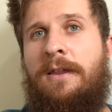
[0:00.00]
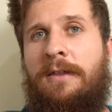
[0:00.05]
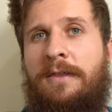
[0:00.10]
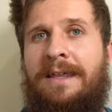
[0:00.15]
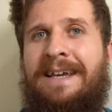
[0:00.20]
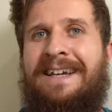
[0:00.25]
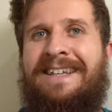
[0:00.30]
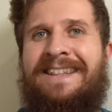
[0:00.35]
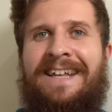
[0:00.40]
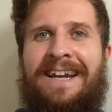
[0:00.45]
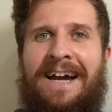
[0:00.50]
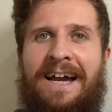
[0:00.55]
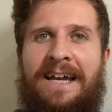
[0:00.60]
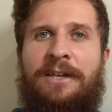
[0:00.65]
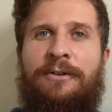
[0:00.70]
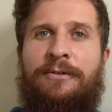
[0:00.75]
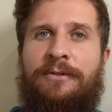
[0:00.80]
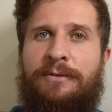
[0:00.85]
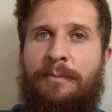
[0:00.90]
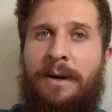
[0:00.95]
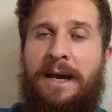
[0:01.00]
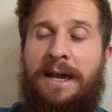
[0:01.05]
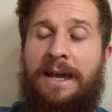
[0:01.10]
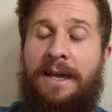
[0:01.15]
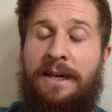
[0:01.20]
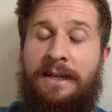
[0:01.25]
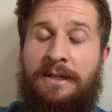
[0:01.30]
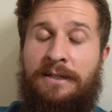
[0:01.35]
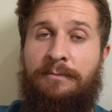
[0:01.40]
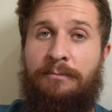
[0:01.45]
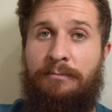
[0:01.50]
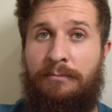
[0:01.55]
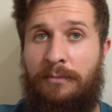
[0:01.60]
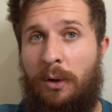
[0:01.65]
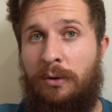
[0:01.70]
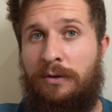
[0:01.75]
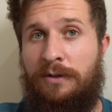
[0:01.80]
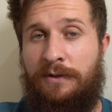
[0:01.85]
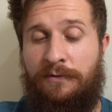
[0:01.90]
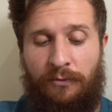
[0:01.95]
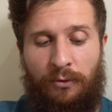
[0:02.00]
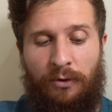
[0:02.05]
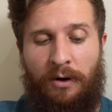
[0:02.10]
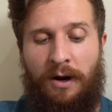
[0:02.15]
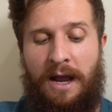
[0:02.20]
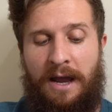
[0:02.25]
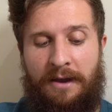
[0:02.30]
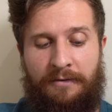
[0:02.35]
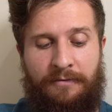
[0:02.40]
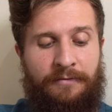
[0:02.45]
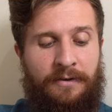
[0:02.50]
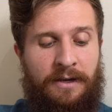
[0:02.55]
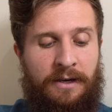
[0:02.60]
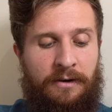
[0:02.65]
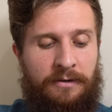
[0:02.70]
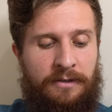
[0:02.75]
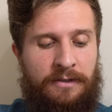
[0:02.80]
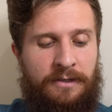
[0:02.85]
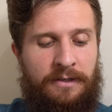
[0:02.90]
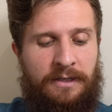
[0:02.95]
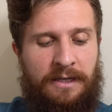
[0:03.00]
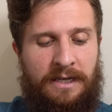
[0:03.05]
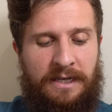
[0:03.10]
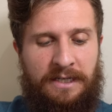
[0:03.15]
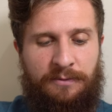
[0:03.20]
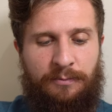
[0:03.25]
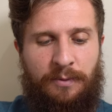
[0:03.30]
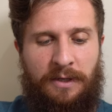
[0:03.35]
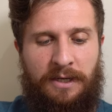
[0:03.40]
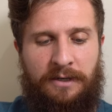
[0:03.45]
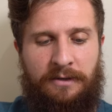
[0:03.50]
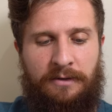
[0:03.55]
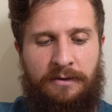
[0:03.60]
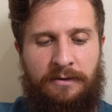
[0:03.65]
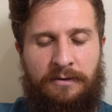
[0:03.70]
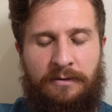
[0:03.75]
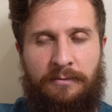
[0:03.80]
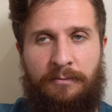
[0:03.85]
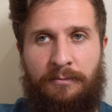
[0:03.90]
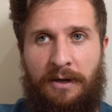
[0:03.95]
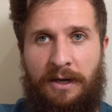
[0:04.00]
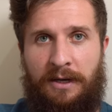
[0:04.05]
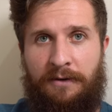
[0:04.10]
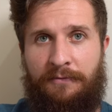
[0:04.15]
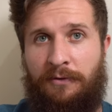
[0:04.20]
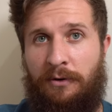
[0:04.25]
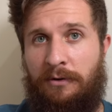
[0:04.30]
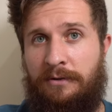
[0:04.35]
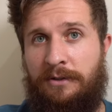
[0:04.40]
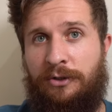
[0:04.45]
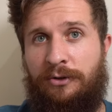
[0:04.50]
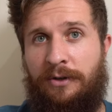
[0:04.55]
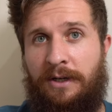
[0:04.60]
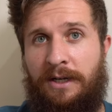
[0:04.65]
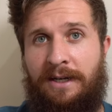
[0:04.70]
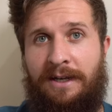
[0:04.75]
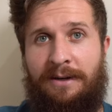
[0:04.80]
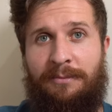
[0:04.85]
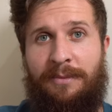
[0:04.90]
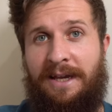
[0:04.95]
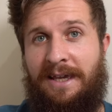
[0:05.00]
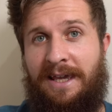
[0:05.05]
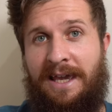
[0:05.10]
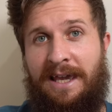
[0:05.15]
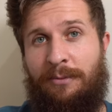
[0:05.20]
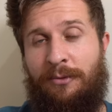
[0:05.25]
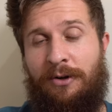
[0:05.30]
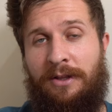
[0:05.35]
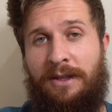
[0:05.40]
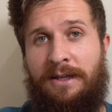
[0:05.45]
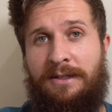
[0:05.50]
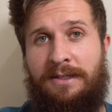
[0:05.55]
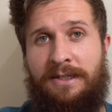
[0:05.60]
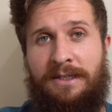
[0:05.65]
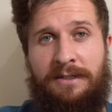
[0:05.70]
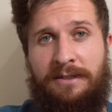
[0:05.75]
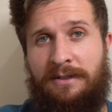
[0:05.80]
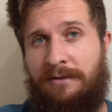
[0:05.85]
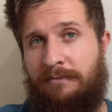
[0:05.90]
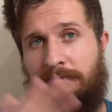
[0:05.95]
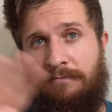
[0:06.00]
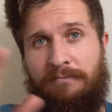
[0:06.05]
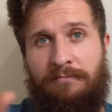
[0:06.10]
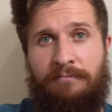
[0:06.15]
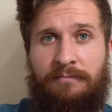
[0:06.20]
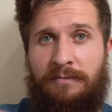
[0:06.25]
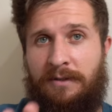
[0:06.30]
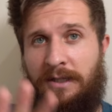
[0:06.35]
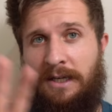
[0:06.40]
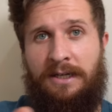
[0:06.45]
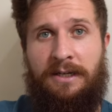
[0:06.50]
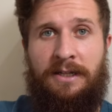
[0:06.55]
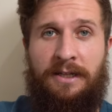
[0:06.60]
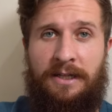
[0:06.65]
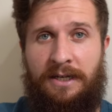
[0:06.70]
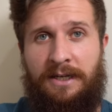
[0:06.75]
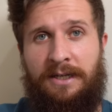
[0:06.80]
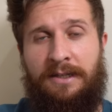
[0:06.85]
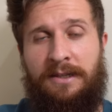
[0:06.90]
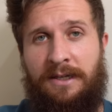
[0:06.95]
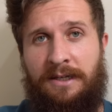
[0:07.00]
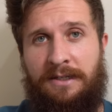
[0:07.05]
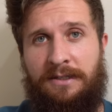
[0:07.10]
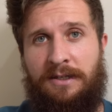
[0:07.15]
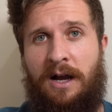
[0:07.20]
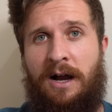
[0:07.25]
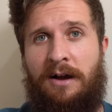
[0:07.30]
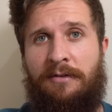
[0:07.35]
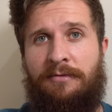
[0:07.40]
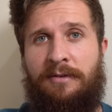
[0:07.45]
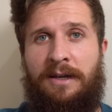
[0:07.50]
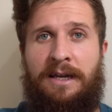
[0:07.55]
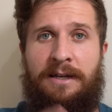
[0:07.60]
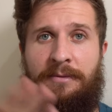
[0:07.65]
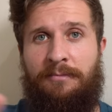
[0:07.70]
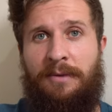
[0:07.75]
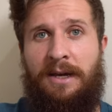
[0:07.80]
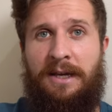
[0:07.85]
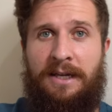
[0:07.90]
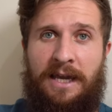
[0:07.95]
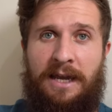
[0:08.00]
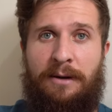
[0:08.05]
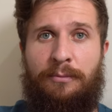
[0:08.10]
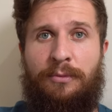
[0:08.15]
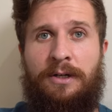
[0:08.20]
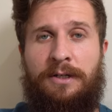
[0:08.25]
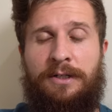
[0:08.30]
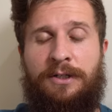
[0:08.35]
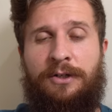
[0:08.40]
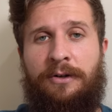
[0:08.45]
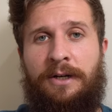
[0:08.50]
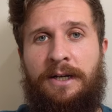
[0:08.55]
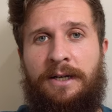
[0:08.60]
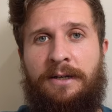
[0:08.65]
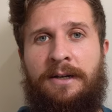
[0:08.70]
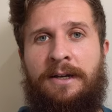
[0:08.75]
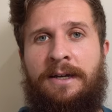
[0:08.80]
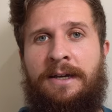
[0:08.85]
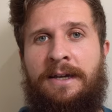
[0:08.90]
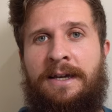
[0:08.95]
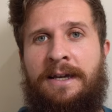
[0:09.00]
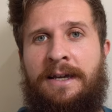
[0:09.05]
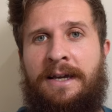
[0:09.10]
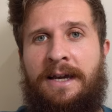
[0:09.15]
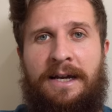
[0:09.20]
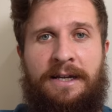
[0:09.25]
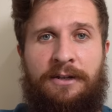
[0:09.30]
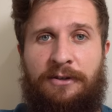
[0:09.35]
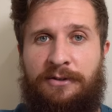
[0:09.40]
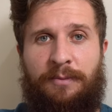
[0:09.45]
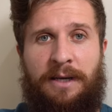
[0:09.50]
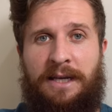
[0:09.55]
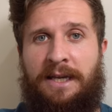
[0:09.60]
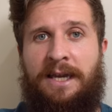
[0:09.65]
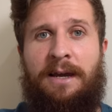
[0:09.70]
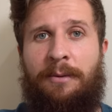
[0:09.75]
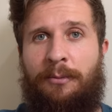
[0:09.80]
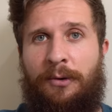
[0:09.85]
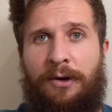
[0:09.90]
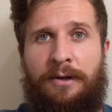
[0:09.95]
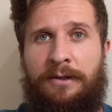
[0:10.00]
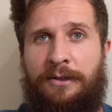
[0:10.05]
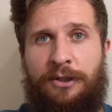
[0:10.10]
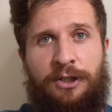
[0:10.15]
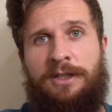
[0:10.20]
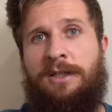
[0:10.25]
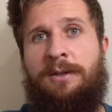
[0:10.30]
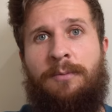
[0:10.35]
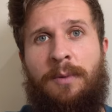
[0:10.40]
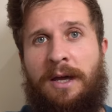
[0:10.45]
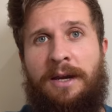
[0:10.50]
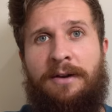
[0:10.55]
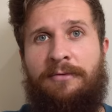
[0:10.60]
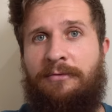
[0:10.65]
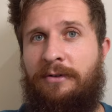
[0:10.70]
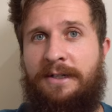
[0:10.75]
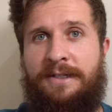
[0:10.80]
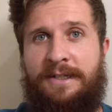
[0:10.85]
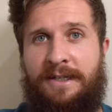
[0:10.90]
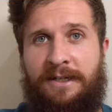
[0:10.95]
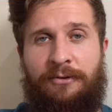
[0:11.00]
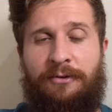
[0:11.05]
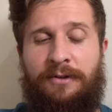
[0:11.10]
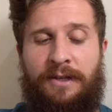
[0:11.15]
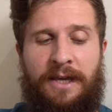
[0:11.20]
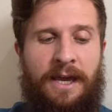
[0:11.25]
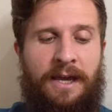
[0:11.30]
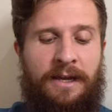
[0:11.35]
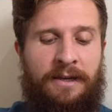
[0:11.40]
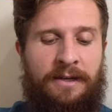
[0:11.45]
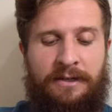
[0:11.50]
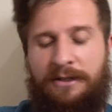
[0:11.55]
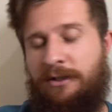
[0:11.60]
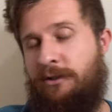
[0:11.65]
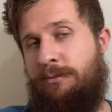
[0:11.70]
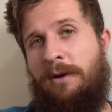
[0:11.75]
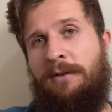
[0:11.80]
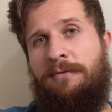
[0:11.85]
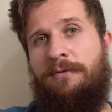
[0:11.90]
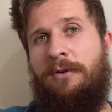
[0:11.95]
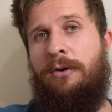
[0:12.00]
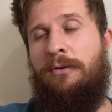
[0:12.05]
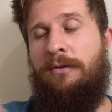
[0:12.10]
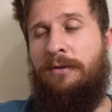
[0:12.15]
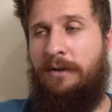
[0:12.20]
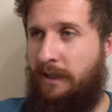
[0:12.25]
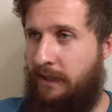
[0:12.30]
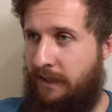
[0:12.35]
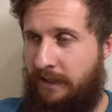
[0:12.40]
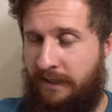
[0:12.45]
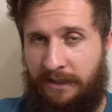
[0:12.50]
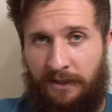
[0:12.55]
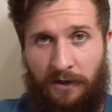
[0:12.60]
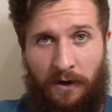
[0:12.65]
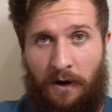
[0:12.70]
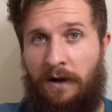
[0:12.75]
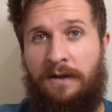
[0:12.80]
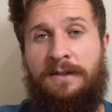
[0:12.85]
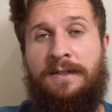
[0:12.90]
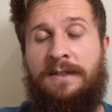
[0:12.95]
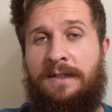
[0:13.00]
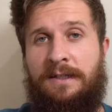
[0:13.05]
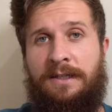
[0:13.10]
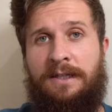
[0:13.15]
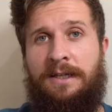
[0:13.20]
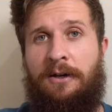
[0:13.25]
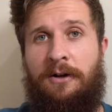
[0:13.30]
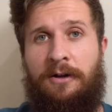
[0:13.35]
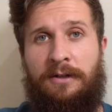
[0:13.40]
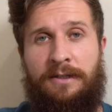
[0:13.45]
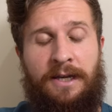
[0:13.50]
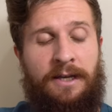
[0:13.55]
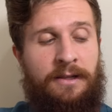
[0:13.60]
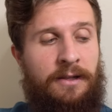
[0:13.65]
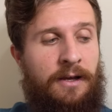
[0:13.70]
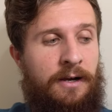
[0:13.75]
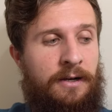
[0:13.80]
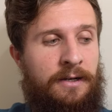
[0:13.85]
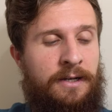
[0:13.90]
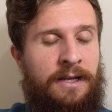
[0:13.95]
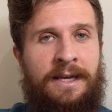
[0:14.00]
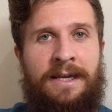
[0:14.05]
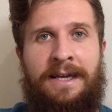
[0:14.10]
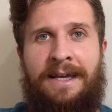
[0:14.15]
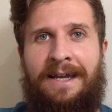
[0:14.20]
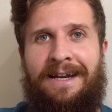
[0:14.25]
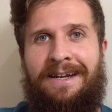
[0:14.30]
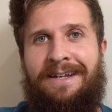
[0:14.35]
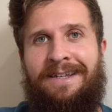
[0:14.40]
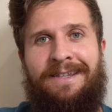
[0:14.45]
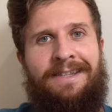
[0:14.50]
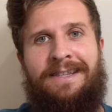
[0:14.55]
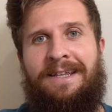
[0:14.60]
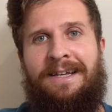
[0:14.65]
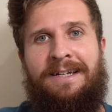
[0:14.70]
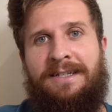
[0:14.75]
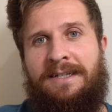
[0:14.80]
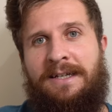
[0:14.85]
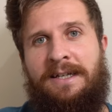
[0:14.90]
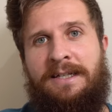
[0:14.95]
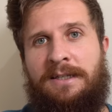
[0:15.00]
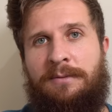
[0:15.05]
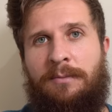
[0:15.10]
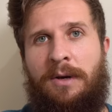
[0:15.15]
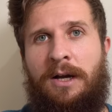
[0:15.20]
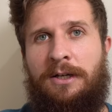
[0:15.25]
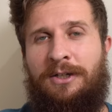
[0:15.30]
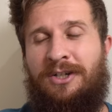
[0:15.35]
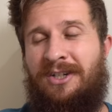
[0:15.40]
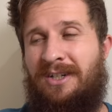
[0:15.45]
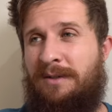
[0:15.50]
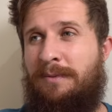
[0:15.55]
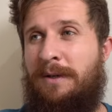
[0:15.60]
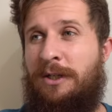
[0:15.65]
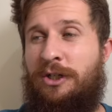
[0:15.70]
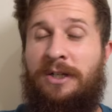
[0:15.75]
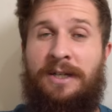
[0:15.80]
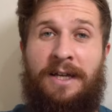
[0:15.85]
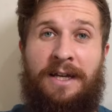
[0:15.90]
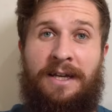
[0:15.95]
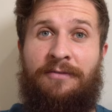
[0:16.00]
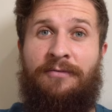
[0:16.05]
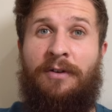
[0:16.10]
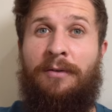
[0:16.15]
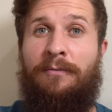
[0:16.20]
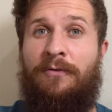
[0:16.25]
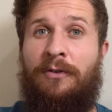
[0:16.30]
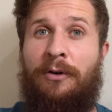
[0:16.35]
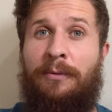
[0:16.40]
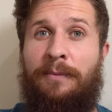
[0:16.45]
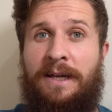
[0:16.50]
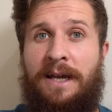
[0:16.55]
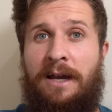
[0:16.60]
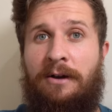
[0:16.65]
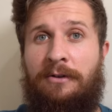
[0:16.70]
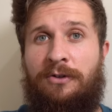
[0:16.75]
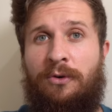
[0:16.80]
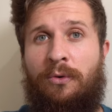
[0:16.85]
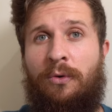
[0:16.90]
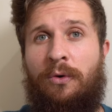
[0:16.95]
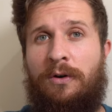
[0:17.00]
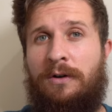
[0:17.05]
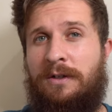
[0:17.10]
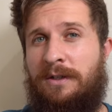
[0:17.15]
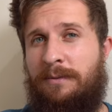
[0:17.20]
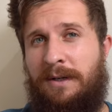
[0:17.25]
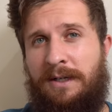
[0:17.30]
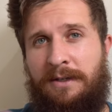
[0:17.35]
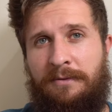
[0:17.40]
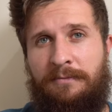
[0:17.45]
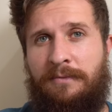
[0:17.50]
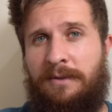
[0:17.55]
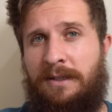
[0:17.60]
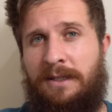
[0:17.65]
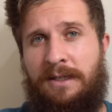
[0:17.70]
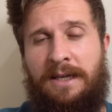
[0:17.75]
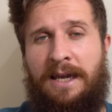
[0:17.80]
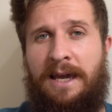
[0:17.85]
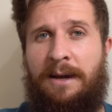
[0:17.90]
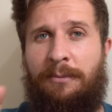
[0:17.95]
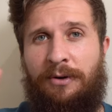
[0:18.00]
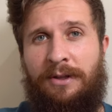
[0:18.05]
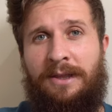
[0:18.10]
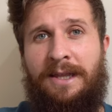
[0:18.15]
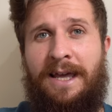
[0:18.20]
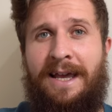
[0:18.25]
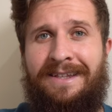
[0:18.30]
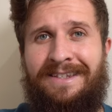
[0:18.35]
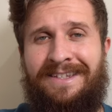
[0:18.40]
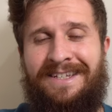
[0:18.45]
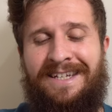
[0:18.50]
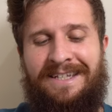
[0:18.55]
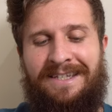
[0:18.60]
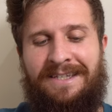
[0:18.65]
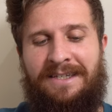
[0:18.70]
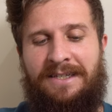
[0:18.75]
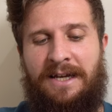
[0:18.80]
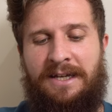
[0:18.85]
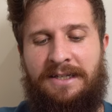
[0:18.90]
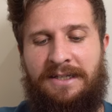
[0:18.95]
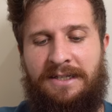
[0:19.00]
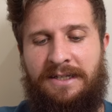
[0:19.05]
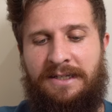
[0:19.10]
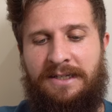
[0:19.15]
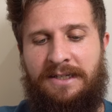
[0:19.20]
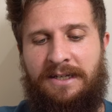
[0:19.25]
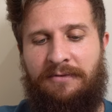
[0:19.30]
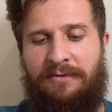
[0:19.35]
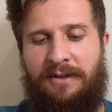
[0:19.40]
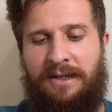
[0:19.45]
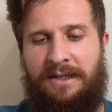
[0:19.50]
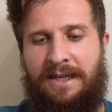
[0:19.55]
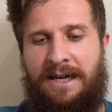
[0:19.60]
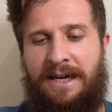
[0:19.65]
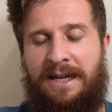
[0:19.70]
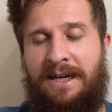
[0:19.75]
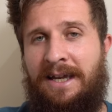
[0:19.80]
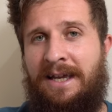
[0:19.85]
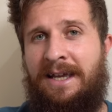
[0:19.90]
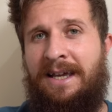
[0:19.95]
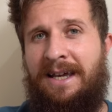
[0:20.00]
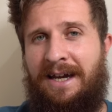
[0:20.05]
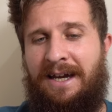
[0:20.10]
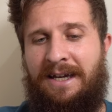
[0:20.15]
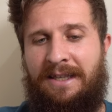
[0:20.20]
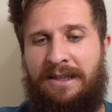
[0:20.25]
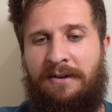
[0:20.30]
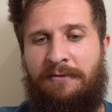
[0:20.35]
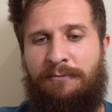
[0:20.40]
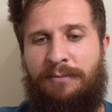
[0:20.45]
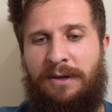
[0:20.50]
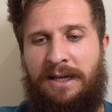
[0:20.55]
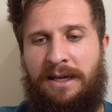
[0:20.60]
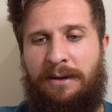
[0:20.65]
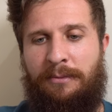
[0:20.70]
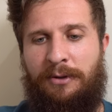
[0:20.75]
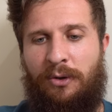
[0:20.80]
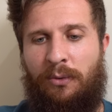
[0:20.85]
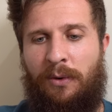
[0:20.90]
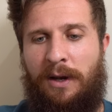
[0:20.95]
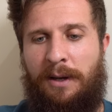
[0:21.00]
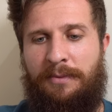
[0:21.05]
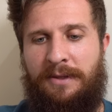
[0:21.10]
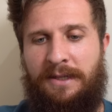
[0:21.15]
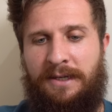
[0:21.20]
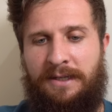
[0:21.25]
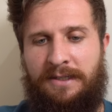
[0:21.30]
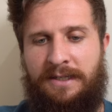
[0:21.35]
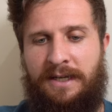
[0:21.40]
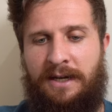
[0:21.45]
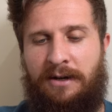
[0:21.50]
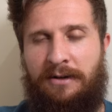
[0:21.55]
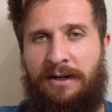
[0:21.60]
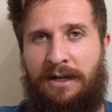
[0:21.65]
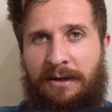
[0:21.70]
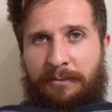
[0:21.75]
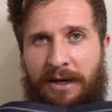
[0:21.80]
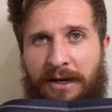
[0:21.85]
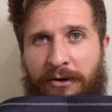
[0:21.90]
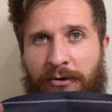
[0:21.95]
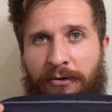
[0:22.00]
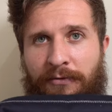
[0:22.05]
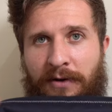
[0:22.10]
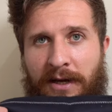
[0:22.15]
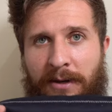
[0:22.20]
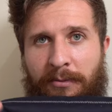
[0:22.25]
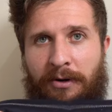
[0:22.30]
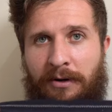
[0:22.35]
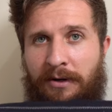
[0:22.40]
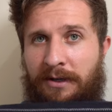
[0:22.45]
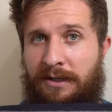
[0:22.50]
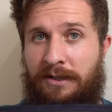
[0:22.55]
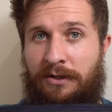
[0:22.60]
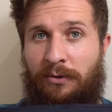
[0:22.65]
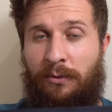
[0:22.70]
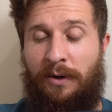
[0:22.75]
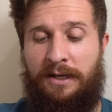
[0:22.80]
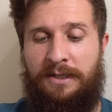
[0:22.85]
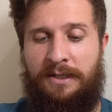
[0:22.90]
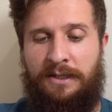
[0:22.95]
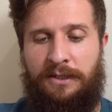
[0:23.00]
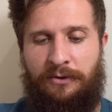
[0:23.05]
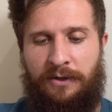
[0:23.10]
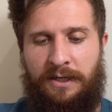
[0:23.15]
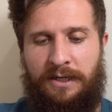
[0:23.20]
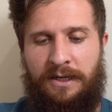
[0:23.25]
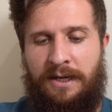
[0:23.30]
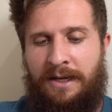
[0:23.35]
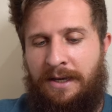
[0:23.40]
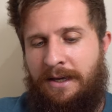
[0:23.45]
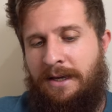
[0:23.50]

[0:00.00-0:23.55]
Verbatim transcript: the thing that I use my Hanks most for, I've found, has been my phone screen and my camera lenses, like cleaning things off, and my camera screen. I use my camera just about every single day. I use my phone constantly all day long, and things get smudged, and especially like if I'm filming outdoors, my camera lens gets dusty, stuff like that. I love being able to wipe things down, and microfiber is the way to do it.